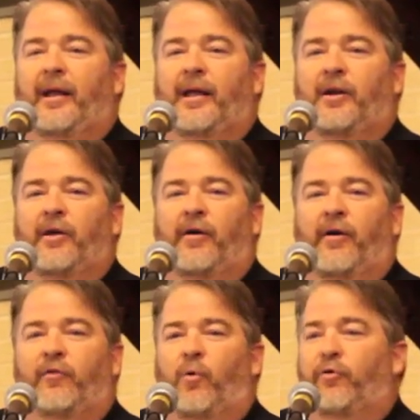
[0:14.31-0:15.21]
And
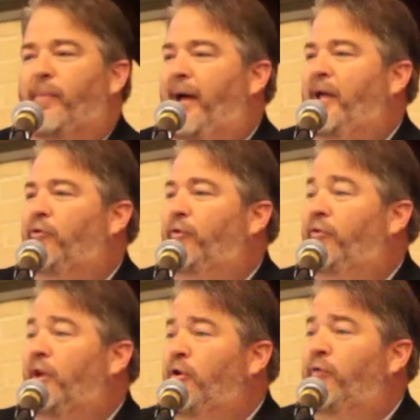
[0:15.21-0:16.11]
of course my answer
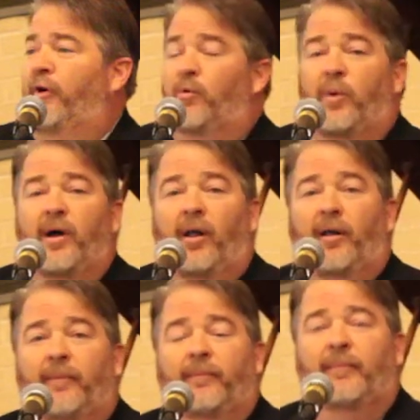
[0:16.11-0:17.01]
is they do very
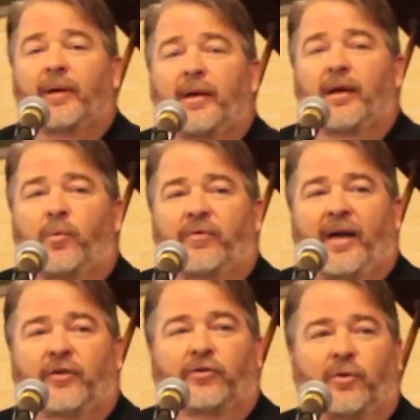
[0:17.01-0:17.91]
well. We've
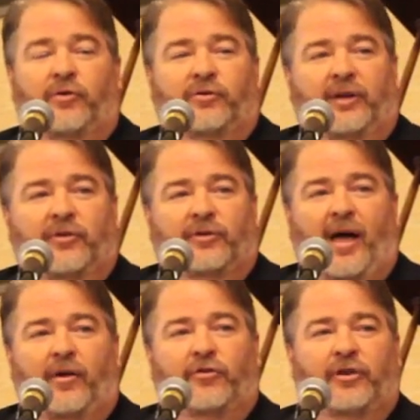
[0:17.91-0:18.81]
had students to get
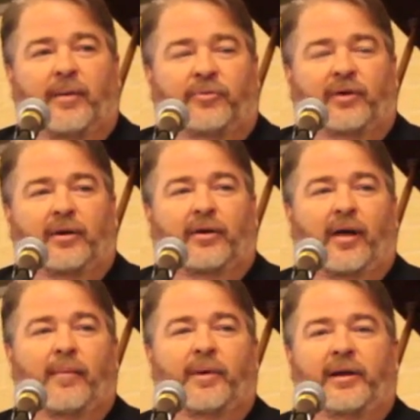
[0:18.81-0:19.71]
scholarships and
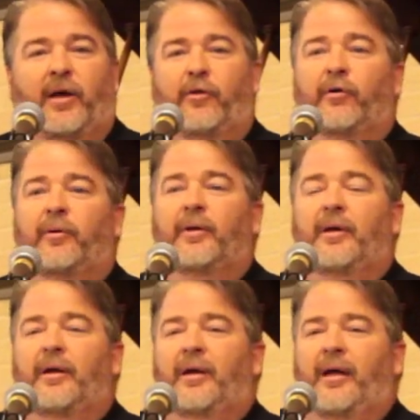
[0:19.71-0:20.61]
many other
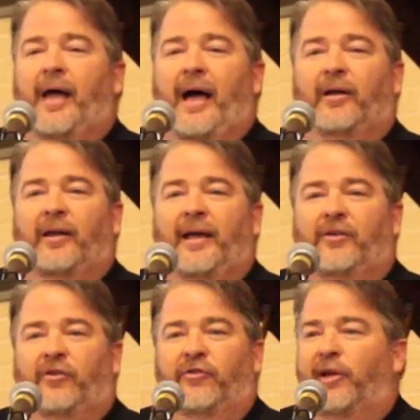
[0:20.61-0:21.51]

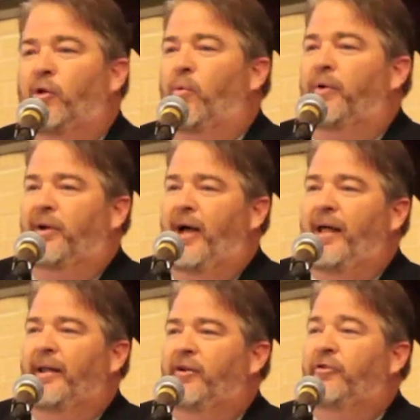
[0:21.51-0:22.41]
accolades as they go on to
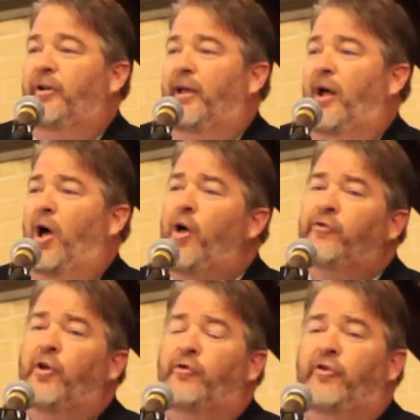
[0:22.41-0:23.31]
college. And I
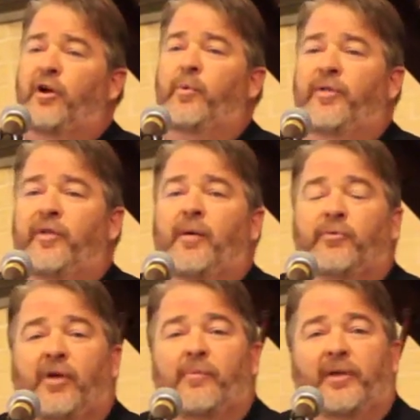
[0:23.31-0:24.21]
also share with
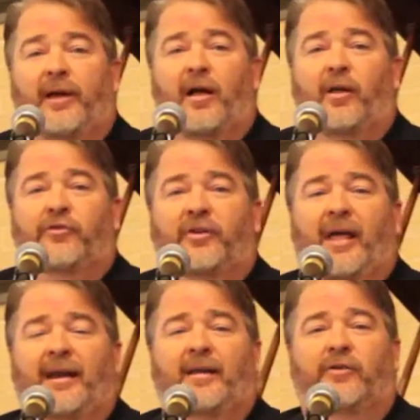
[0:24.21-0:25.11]
them something else, and
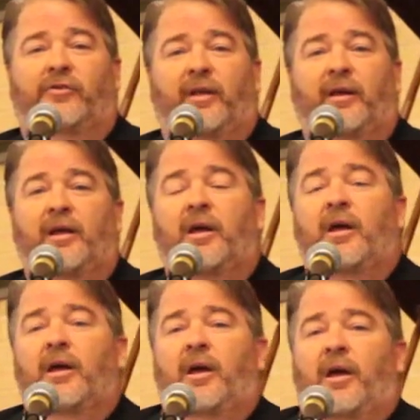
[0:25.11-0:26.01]
that is that
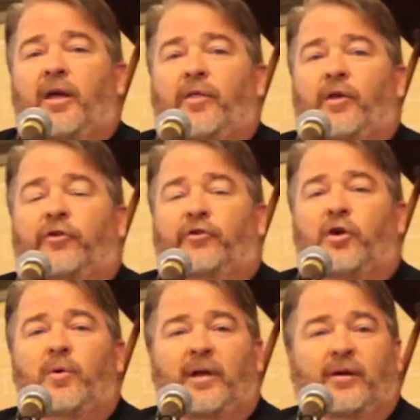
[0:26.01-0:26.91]
the
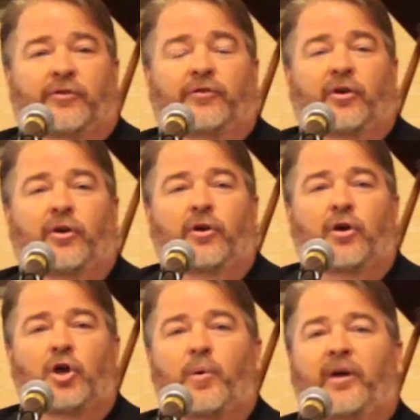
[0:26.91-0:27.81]
students
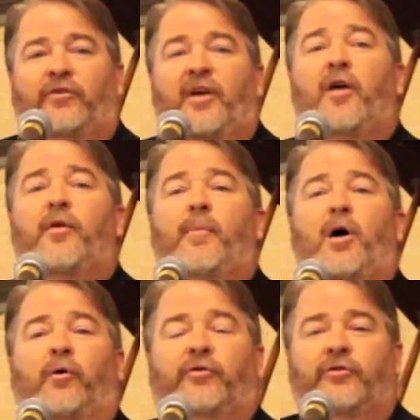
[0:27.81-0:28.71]
who excel the
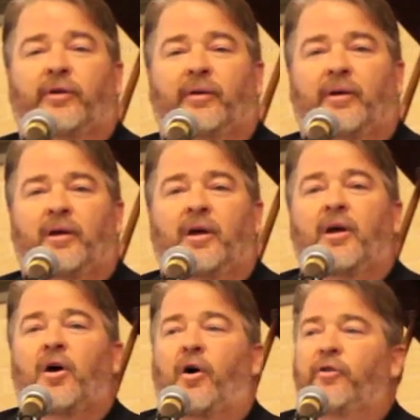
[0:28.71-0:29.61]
most
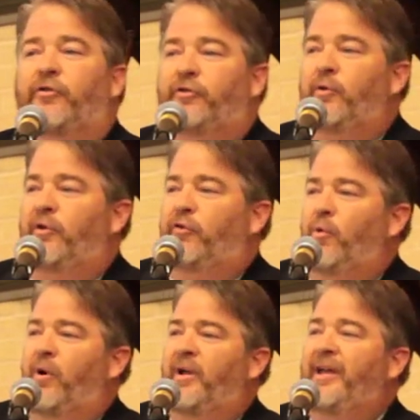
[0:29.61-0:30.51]
are the students
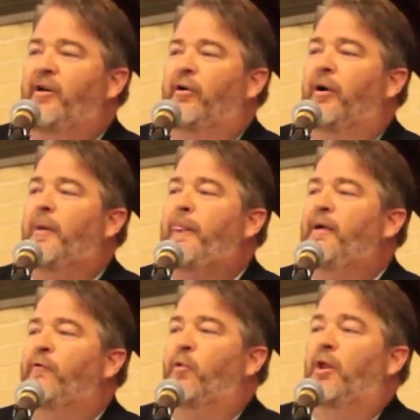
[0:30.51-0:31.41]
who are here
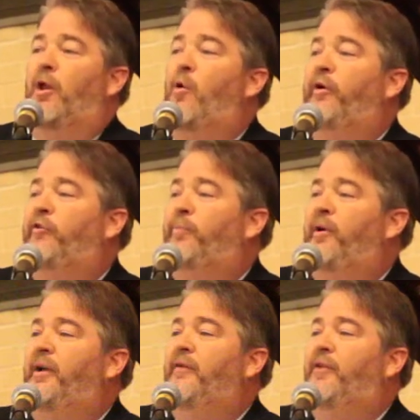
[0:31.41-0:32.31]
for the longest
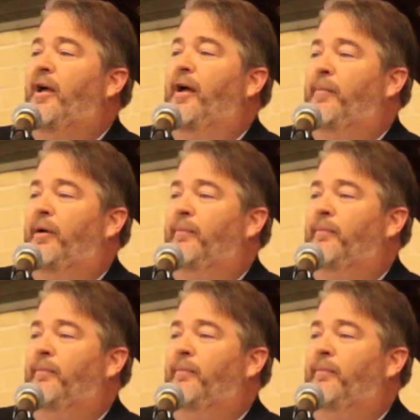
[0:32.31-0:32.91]
period of time.